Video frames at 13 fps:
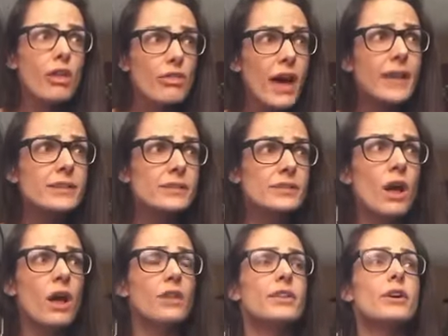that's
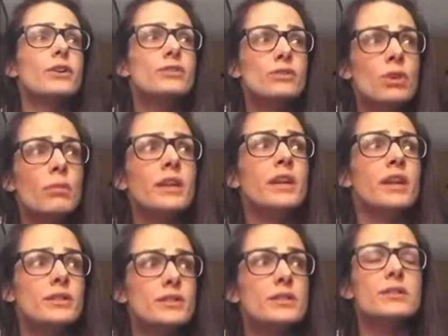assault. There are so many
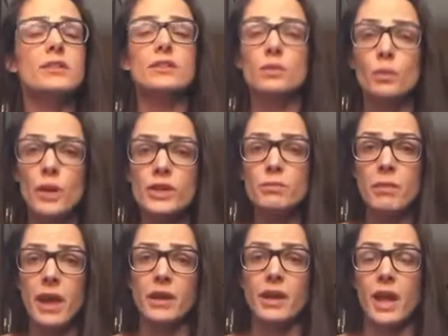instances in which
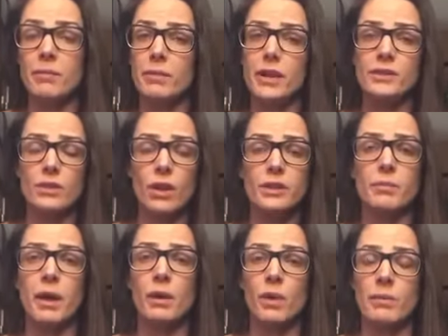men can be
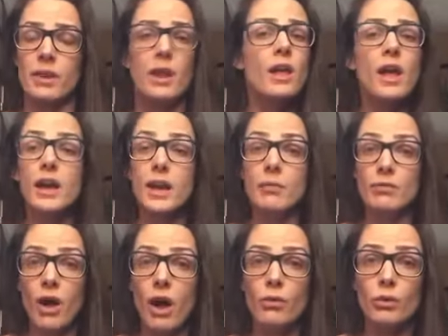assaulted by women. I
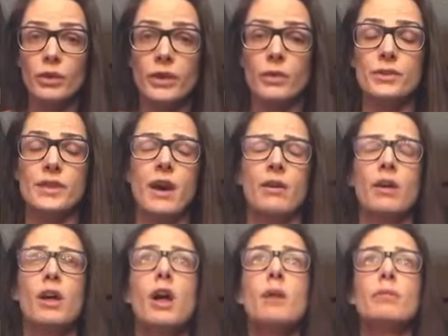am not ruling those
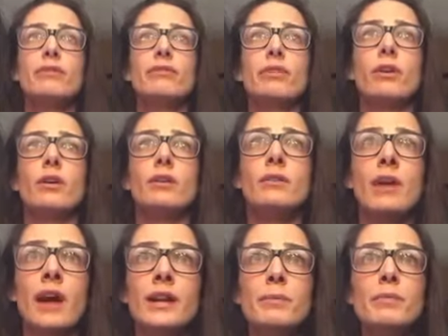out. But for
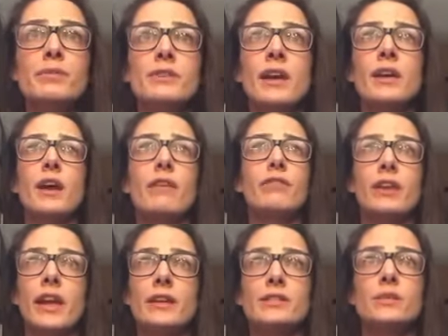90% of the
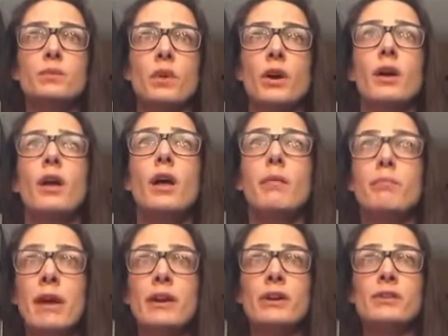cases where
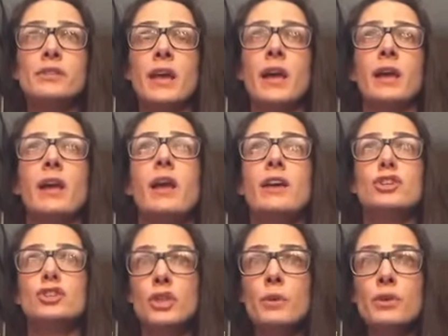men are saying,
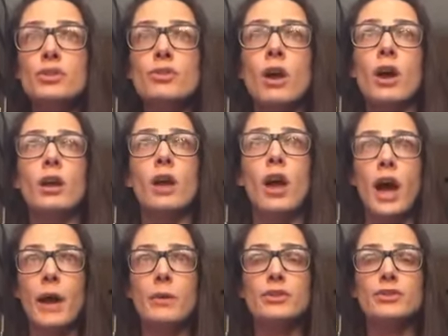she was drunk,
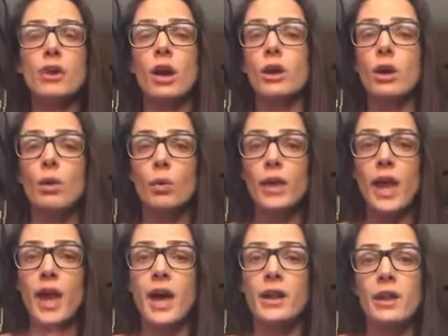I was drunk, we
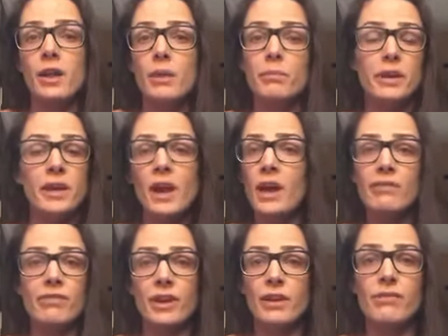had
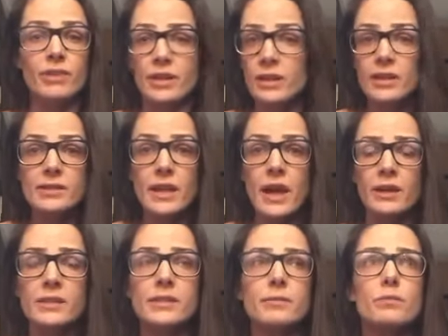PIV, vanilla
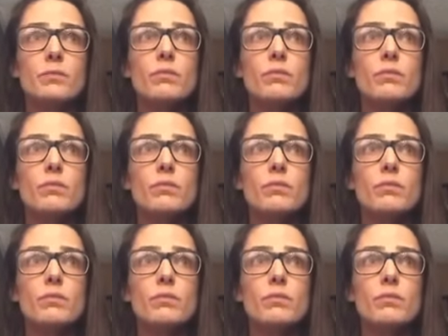sex,